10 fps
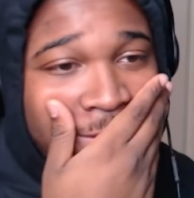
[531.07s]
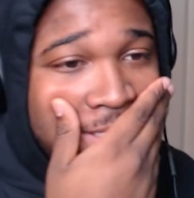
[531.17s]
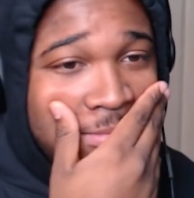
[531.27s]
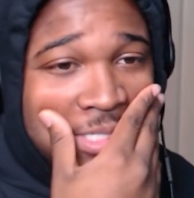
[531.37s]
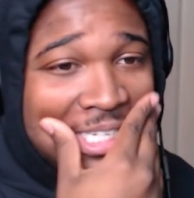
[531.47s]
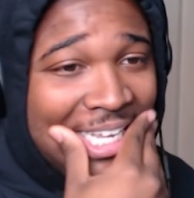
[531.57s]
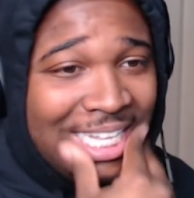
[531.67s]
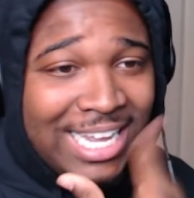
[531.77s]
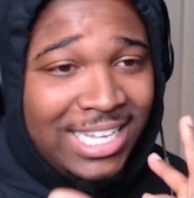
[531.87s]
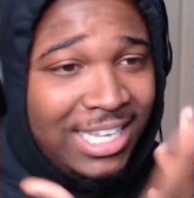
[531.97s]
or some shit
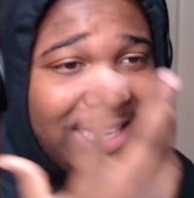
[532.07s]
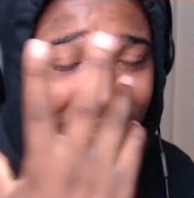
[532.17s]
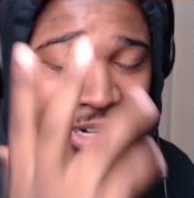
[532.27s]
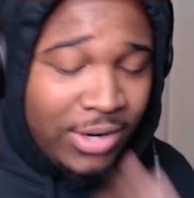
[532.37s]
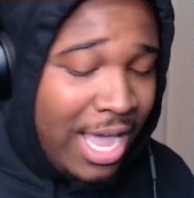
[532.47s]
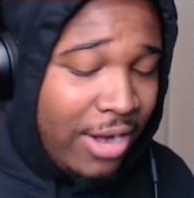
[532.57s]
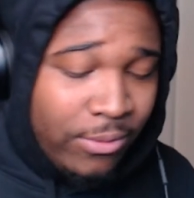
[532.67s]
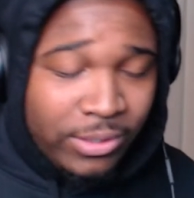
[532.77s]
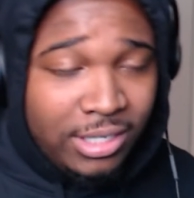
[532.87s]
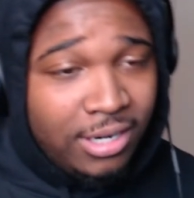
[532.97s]
like that again or i
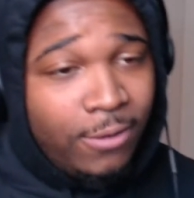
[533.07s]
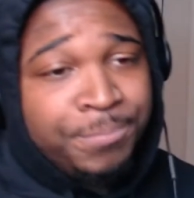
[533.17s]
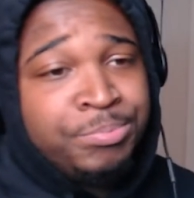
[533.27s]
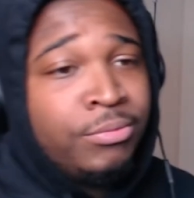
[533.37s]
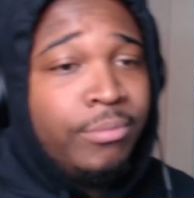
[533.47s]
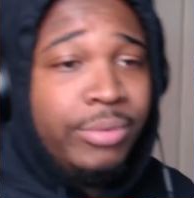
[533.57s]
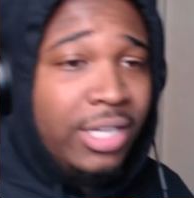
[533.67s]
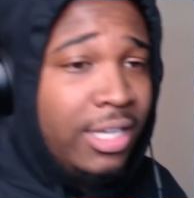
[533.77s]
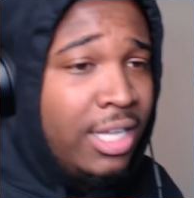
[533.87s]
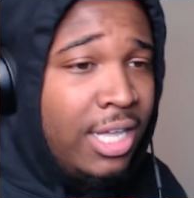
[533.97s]
don't really know
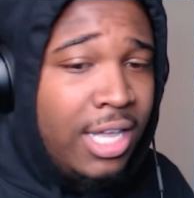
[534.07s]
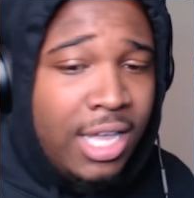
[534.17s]
but